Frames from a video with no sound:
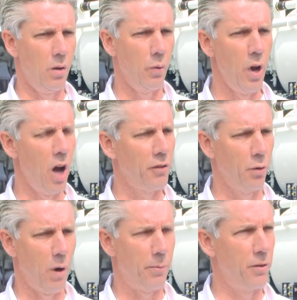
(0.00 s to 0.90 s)
We
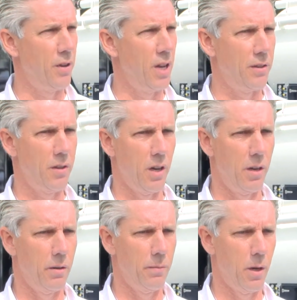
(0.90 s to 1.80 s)
also represent
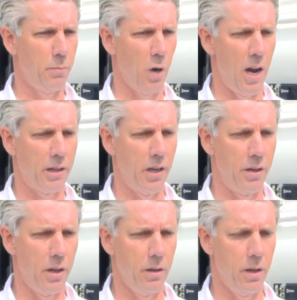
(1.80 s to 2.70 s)
a product
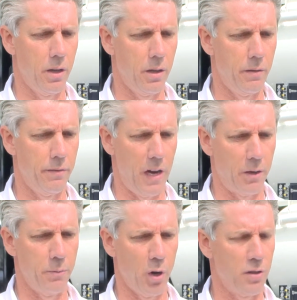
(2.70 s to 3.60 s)
that
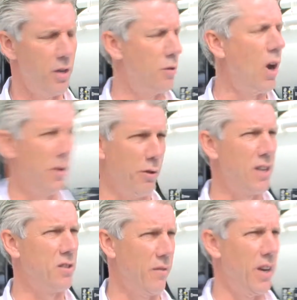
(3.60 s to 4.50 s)
vacuum trucks that do hydro
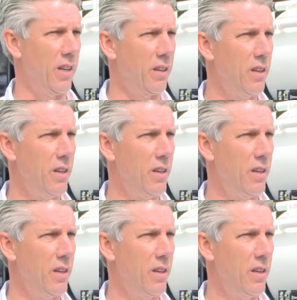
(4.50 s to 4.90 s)
excavating,